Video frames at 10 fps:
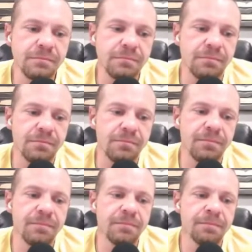
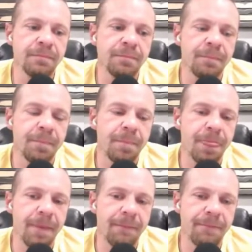
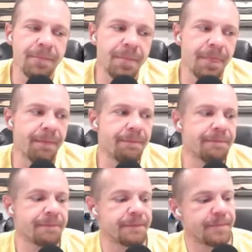
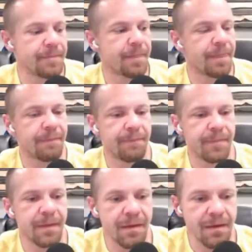
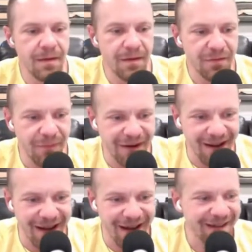
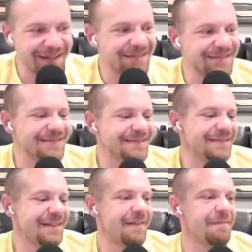
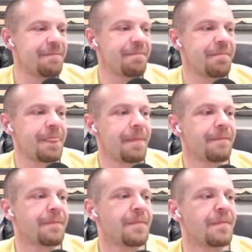
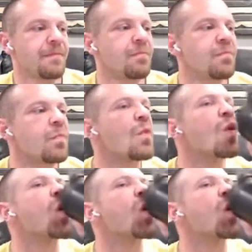The person shown says nothing.